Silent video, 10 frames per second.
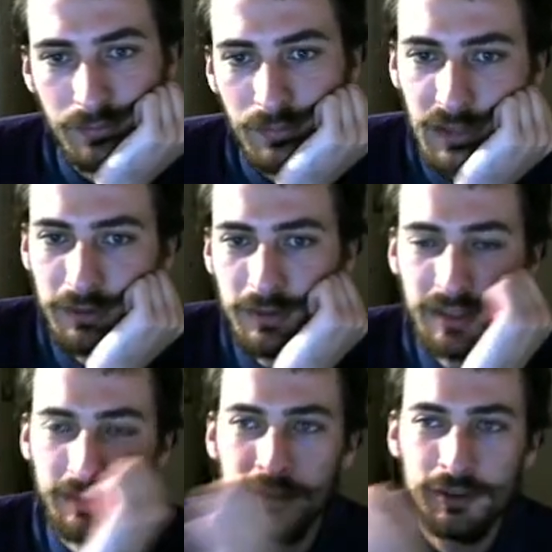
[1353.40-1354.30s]
If you've
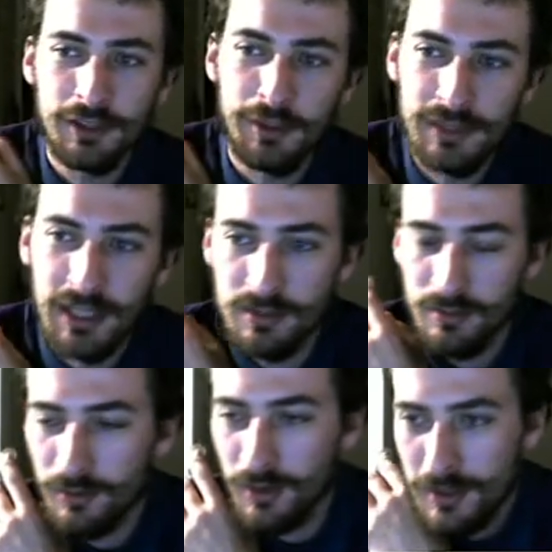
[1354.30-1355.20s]
never used stream stats
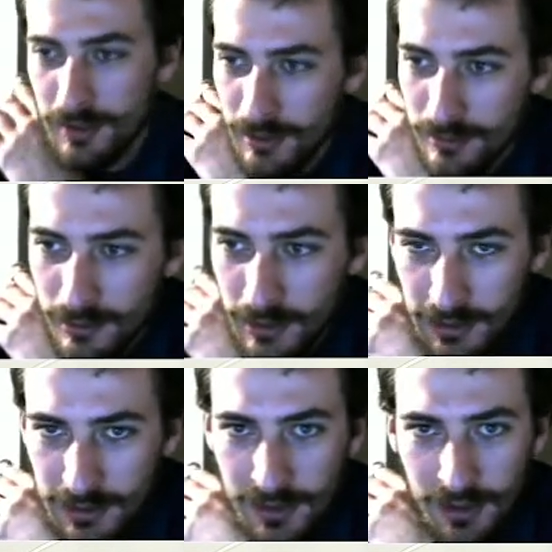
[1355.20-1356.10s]
before, it's really
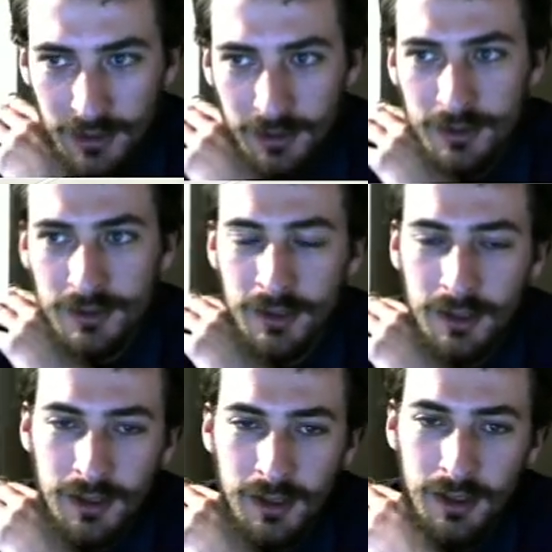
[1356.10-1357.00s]
easy to use.
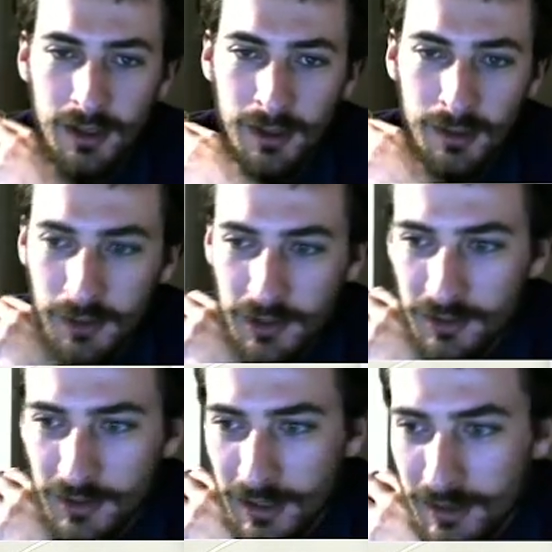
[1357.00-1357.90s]
You
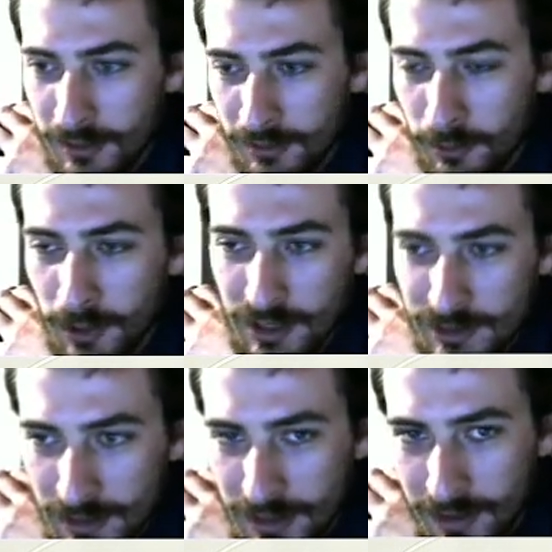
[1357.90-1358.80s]
can get different
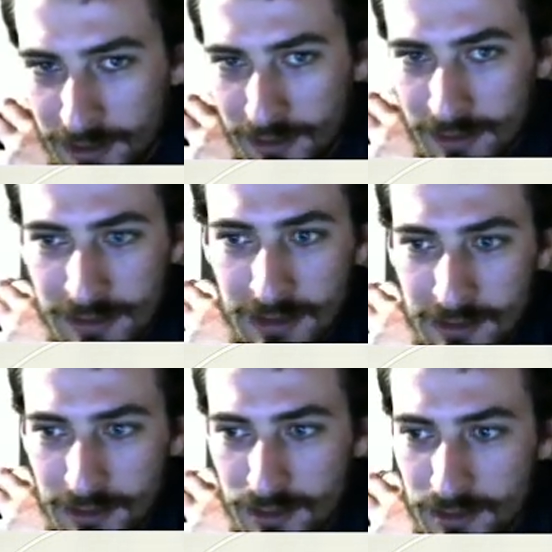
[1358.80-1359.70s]
watershed characteristics
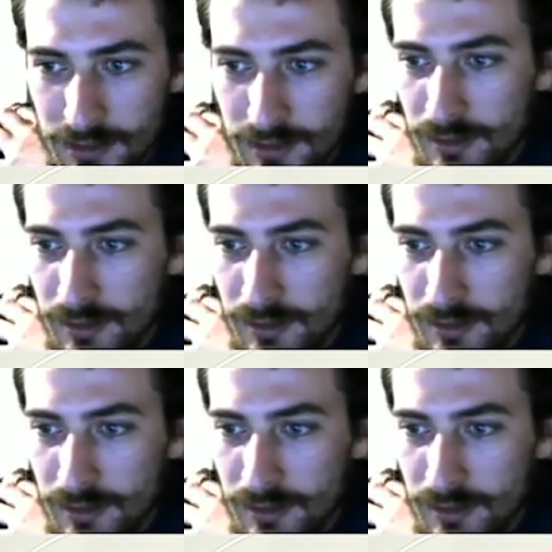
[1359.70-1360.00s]
such as